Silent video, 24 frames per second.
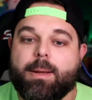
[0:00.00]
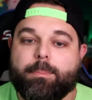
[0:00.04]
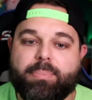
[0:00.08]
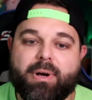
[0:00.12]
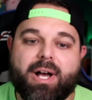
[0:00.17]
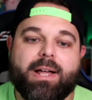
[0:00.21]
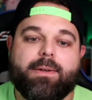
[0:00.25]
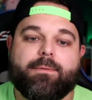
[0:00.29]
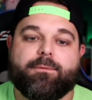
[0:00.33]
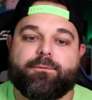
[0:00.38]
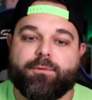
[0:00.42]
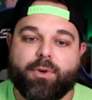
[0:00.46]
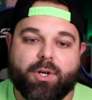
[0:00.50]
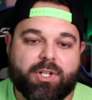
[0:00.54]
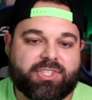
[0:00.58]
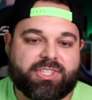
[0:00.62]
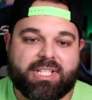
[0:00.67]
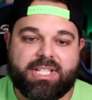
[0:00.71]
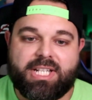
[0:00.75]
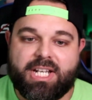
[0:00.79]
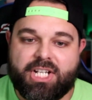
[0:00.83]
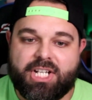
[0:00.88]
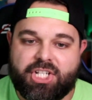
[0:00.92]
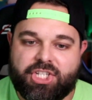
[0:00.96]
But
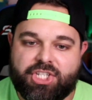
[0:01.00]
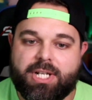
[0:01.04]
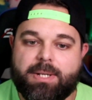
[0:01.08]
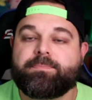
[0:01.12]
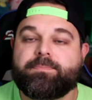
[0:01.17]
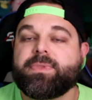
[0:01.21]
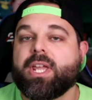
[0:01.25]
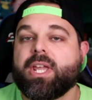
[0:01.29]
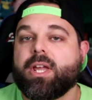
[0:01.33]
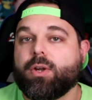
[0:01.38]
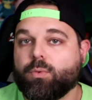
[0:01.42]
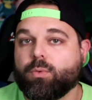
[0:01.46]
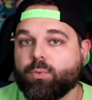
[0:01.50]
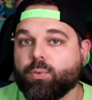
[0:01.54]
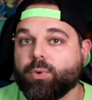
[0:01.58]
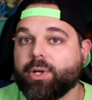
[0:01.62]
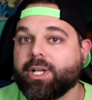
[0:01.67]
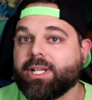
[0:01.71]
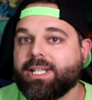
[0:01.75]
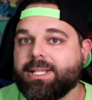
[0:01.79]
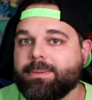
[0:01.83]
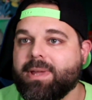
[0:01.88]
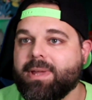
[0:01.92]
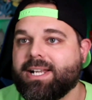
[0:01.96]
first edition
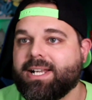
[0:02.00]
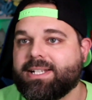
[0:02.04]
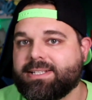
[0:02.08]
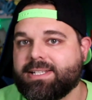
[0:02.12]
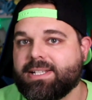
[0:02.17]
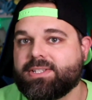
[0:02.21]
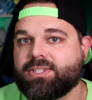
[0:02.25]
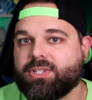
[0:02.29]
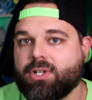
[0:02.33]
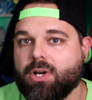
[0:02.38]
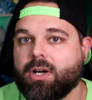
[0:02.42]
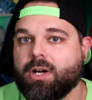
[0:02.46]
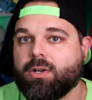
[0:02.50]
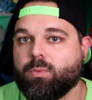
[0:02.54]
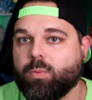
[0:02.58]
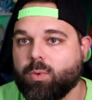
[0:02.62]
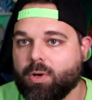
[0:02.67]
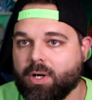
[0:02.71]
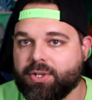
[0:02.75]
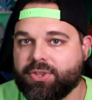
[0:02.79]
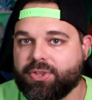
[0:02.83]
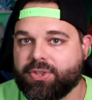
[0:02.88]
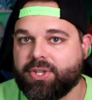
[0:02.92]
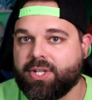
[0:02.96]
really makes this card
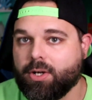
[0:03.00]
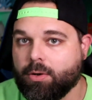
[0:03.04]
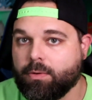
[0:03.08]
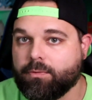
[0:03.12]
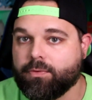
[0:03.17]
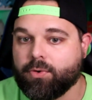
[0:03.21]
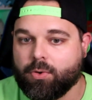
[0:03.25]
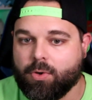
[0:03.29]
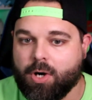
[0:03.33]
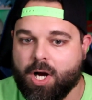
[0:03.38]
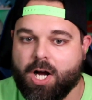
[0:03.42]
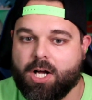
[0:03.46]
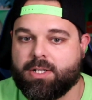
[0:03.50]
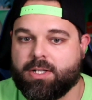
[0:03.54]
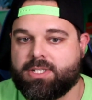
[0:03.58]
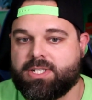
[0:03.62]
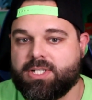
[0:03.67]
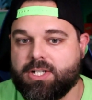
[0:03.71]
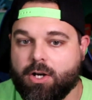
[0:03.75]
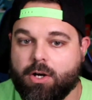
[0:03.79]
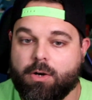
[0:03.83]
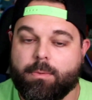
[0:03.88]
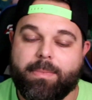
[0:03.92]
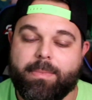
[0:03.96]
worth it overall.
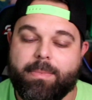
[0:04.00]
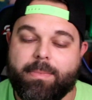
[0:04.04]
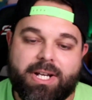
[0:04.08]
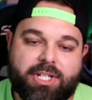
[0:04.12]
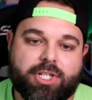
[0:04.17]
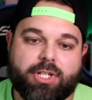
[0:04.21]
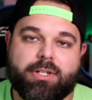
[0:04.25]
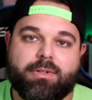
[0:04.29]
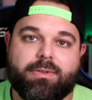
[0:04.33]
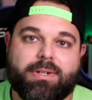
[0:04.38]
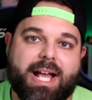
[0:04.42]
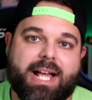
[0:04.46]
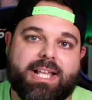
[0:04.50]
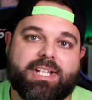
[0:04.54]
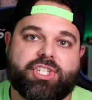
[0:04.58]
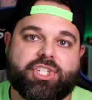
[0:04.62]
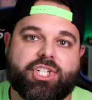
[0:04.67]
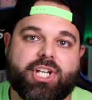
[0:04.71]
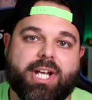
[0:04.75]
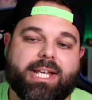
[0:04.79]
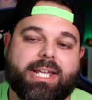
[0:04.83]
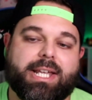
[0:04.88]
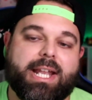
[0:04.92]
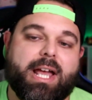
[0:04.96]
So make sure you guys
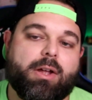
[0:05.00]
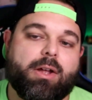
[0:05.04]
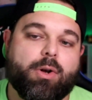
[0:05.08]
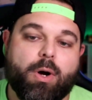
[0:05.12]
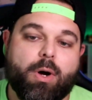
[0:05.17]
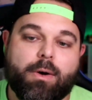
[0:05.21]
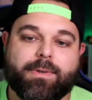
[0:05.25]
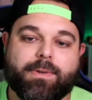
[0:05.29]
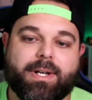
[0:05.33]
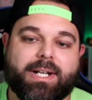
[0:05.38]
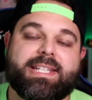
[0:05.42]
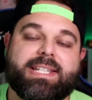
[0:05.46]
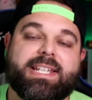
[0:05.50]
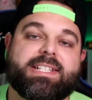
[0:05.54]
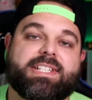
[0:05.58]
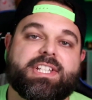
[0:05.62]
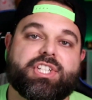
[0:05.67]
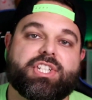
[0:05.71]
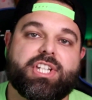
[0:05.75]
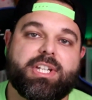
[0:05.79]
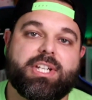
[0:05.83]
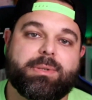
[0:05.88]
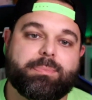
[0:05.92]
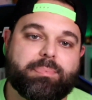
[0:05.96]
check it out over on
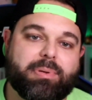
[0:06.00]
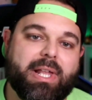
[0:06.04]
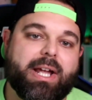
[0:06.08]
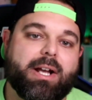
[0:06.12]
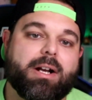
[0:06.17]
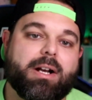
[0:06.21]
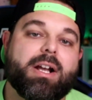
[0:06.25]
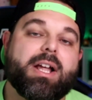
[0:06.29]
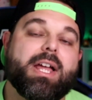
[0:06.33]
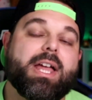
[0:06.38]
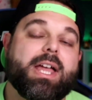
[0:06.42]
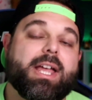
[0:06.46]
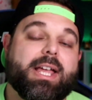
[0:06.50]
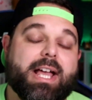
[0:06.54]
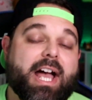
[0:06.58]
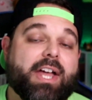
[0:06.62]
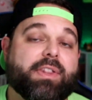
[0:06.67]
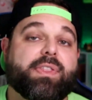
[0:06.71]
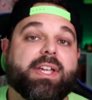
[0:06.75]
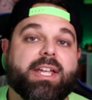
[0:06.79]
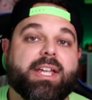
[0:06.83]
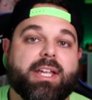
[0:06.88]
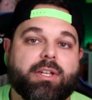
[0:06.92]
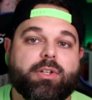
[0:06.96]
TCG Player. I
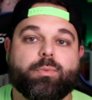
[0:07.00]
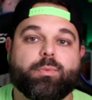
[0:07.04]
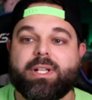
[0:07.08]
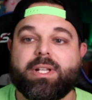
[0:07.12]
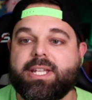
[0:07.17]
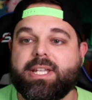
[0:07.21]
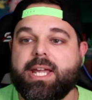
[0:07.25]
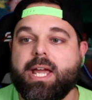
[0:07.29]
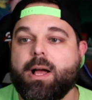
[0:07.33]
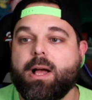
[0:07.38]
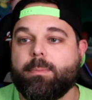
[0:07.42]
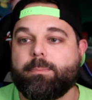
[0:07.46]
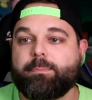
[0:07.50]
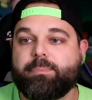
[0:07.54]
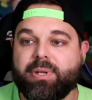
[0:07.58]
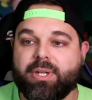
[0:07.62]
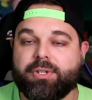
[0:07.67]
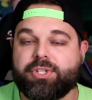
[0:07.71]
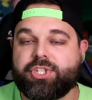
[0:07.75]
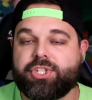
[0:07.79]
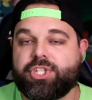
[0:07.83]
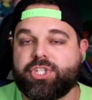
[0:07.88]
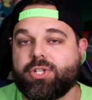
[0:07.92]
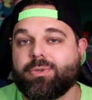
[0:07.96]
think it could really help
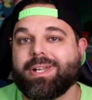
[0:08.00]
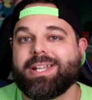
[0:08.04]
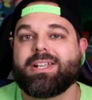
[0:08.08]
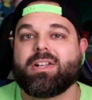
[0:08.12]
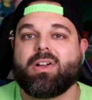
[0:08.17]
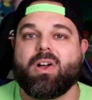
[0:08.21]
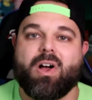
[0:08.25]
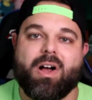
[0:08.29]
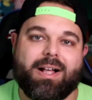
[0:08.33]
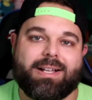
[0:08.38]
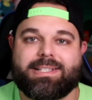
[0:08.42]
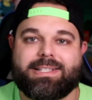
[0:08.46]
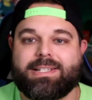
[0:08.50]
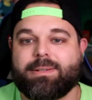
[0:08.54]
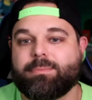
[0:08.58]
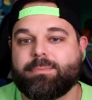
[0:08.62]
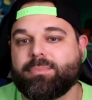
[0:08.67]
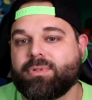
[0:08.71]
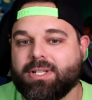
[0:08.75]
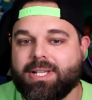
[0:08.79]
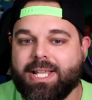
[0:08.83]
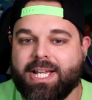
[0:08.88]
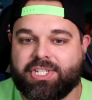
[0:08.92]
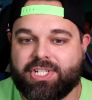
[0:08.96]
build you an awesome
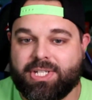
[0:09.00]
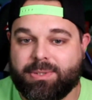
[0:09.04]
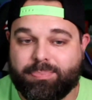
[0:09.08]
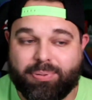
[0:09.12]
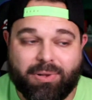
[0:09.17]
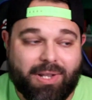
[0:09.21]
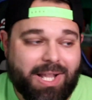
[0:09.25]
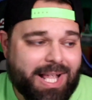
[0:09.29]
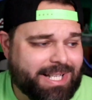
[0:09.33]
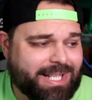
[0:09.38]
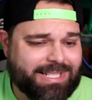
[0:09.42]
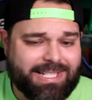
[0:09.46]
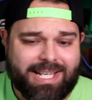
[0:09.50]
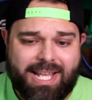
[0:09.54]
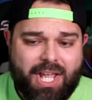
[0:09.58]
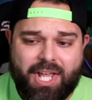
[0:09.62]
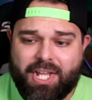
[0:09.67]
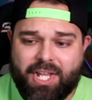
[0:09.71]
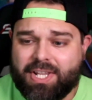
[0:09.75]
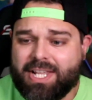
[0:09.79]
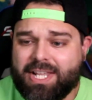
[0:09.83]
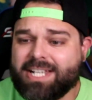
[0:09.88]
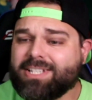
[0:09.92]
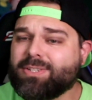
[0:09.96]
collection. Plus,
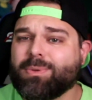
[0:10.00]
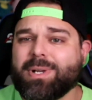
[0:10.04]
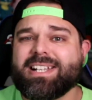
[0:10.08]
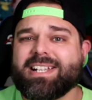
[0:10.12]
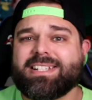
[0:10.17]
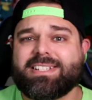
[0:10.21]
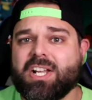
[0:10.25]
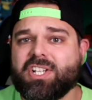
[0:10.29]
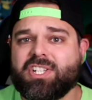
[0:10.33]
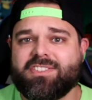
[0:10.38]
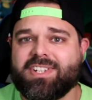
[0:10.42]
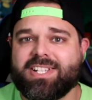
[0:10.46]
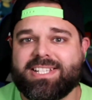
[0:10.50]
this one has tons of